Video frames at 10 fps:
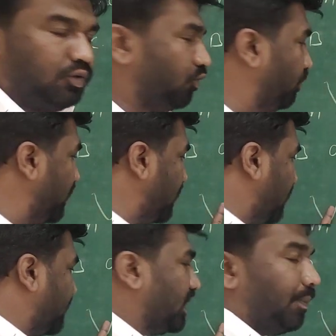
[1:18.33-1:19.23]

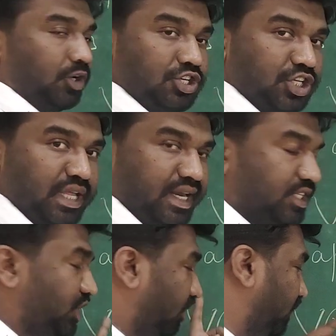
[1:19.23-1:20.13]
V is the potential
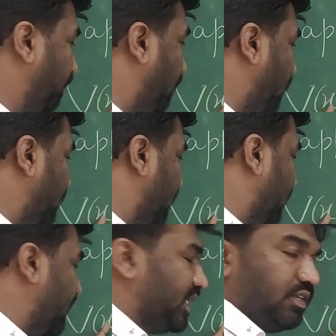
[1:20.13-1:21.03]
energy of that
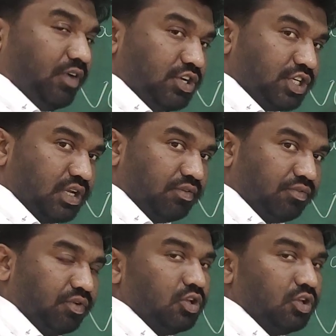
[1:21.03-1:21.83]
particle, is a function of